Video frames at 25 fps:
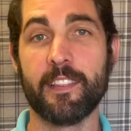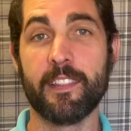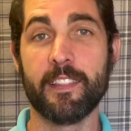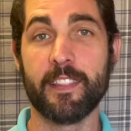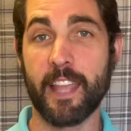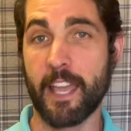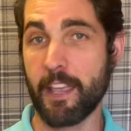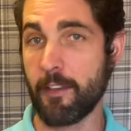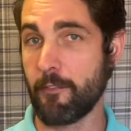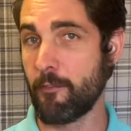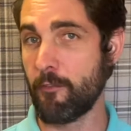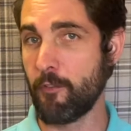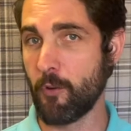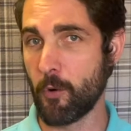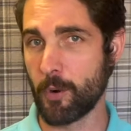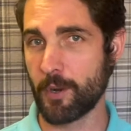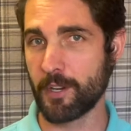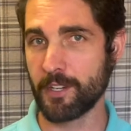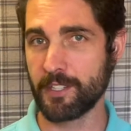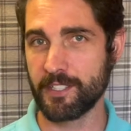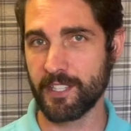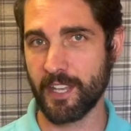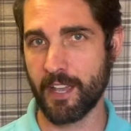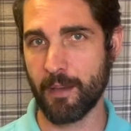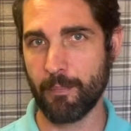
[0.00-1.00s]
Like, for
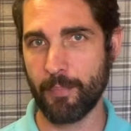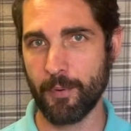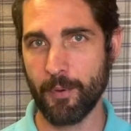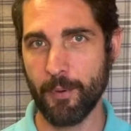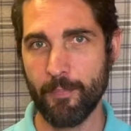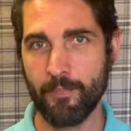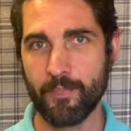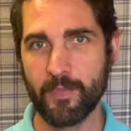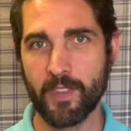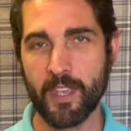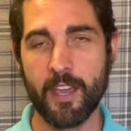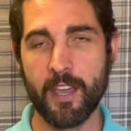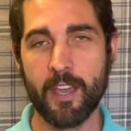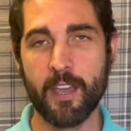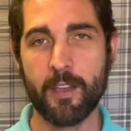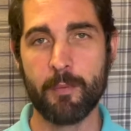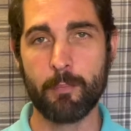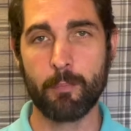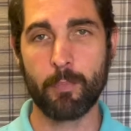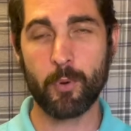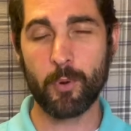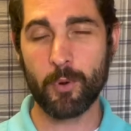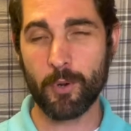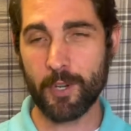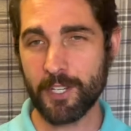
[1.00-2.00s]
example,
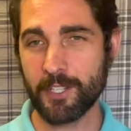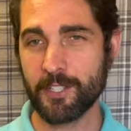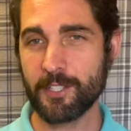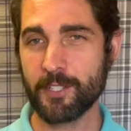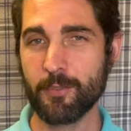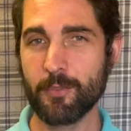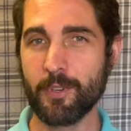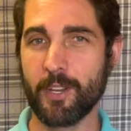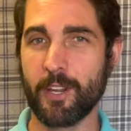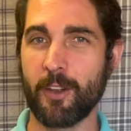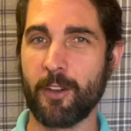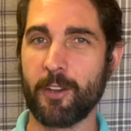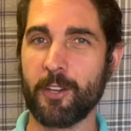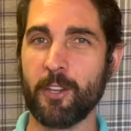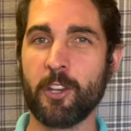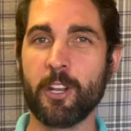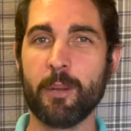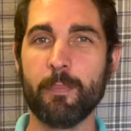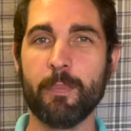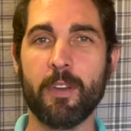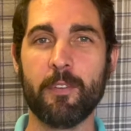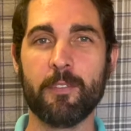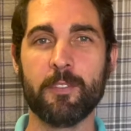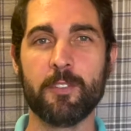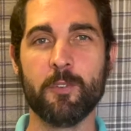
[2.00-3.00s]
pretty soon here, you're
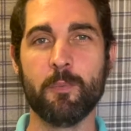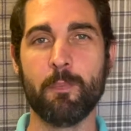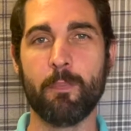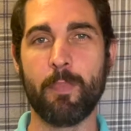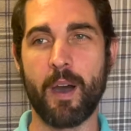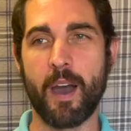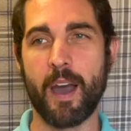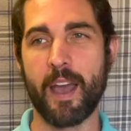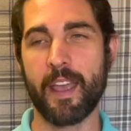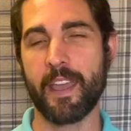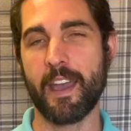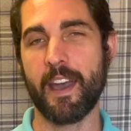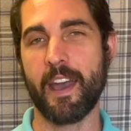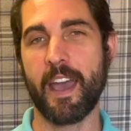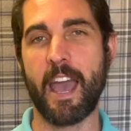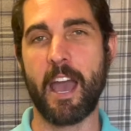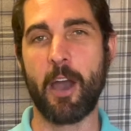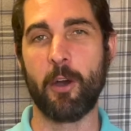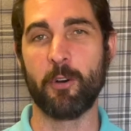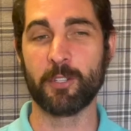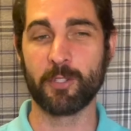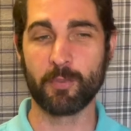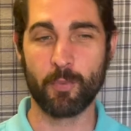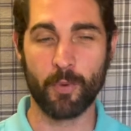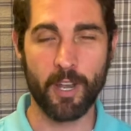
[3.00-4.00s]
going to be able to buy a
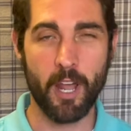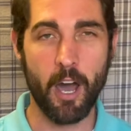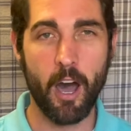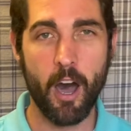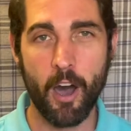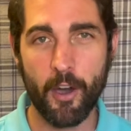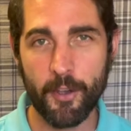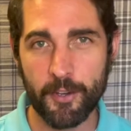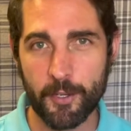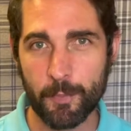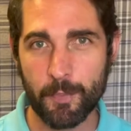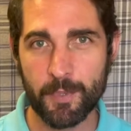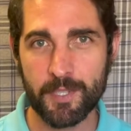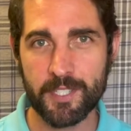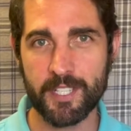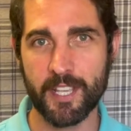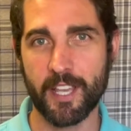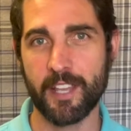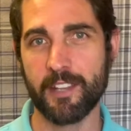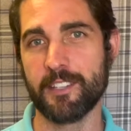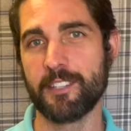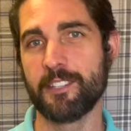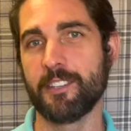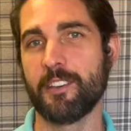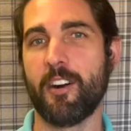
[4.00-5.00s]
house
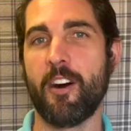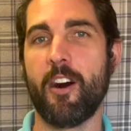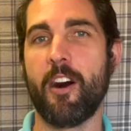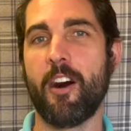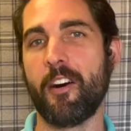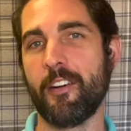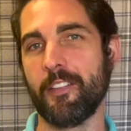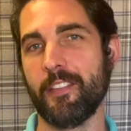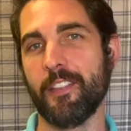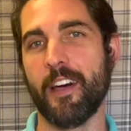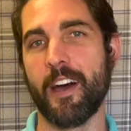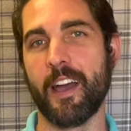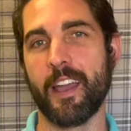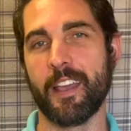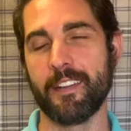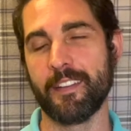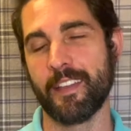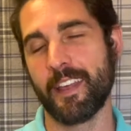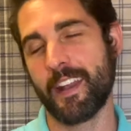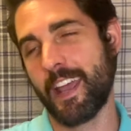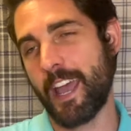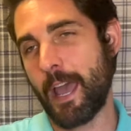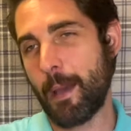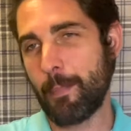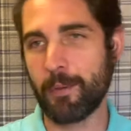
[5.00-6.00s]
100% online.
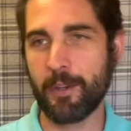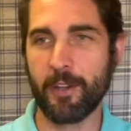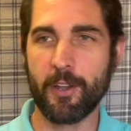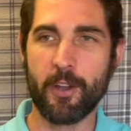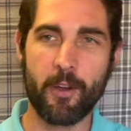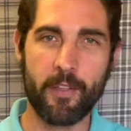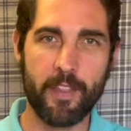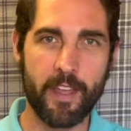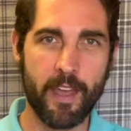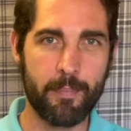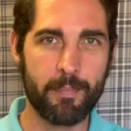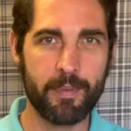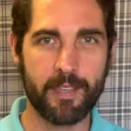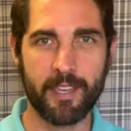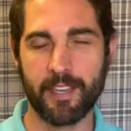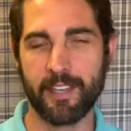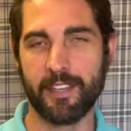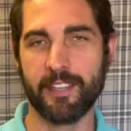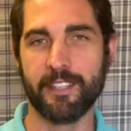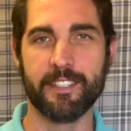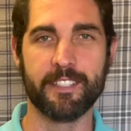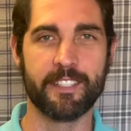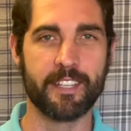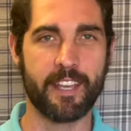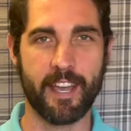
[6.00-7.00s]
And I happen to know that
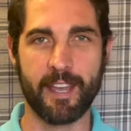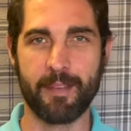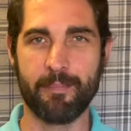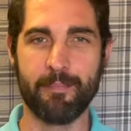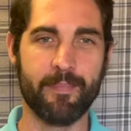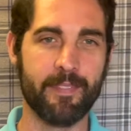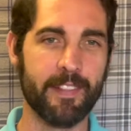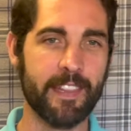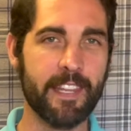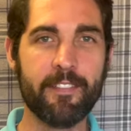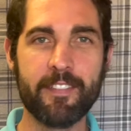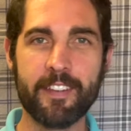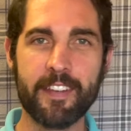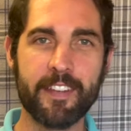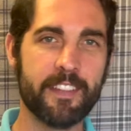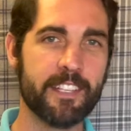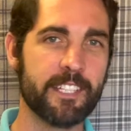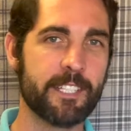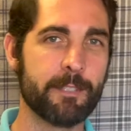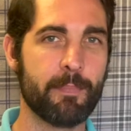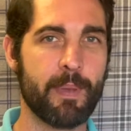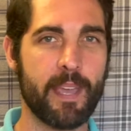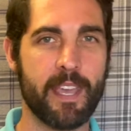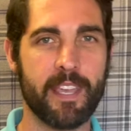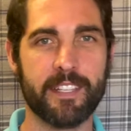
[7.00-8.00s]
because I'm living in the
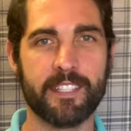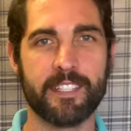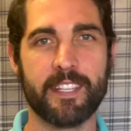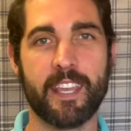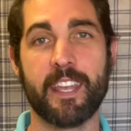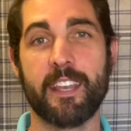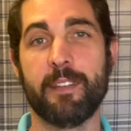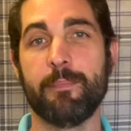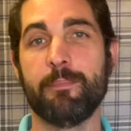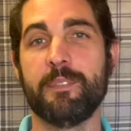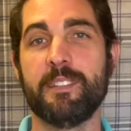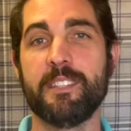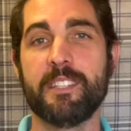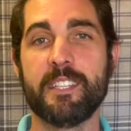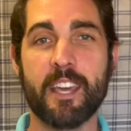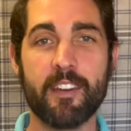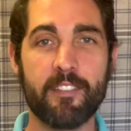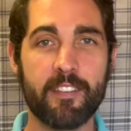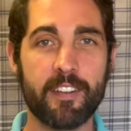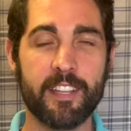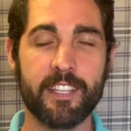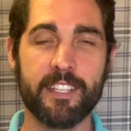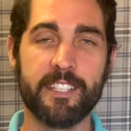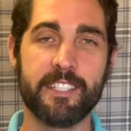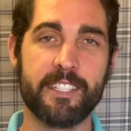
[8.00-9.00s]
space and I'm
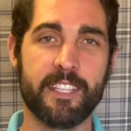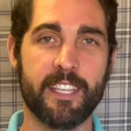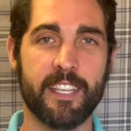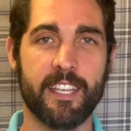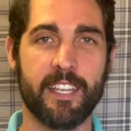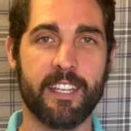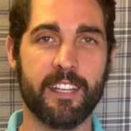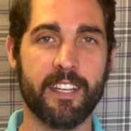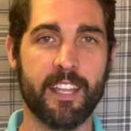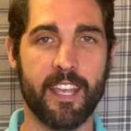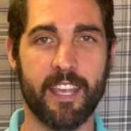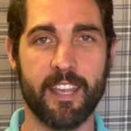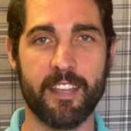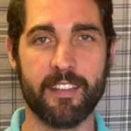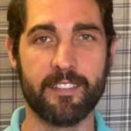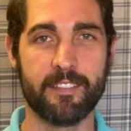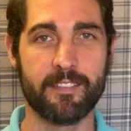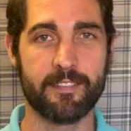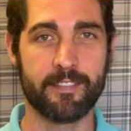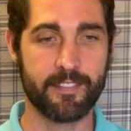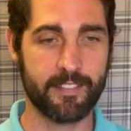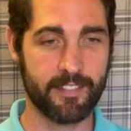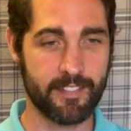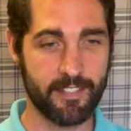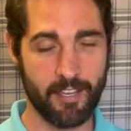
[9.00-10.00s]
definitely seeing it
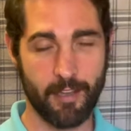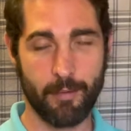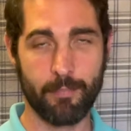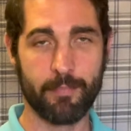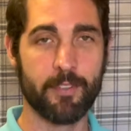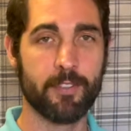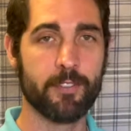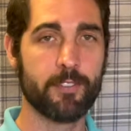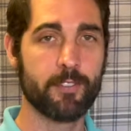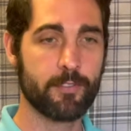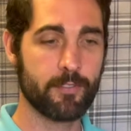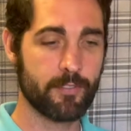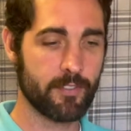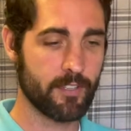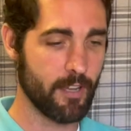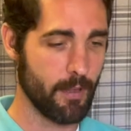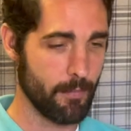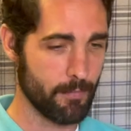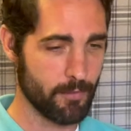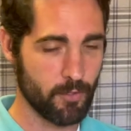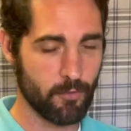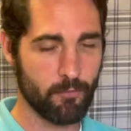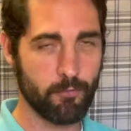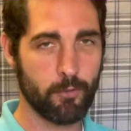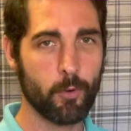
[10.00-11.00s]
come
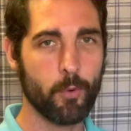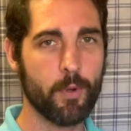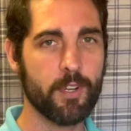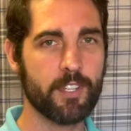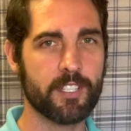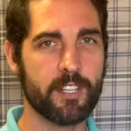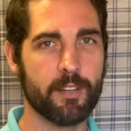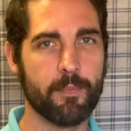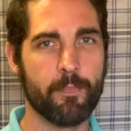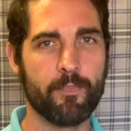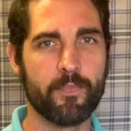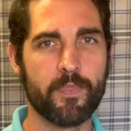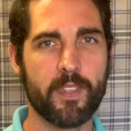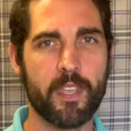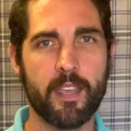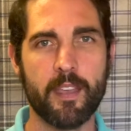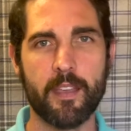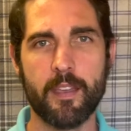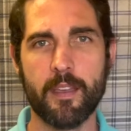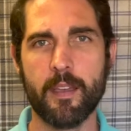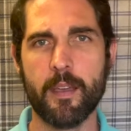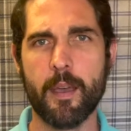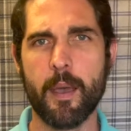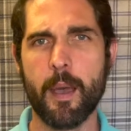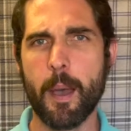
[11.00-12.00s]
to fruition.
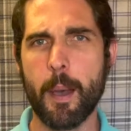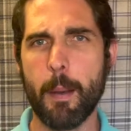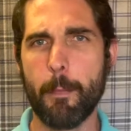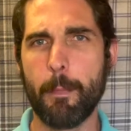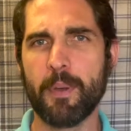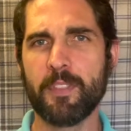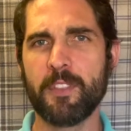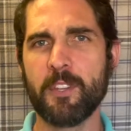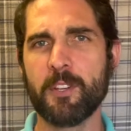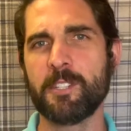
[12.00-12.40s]
But there's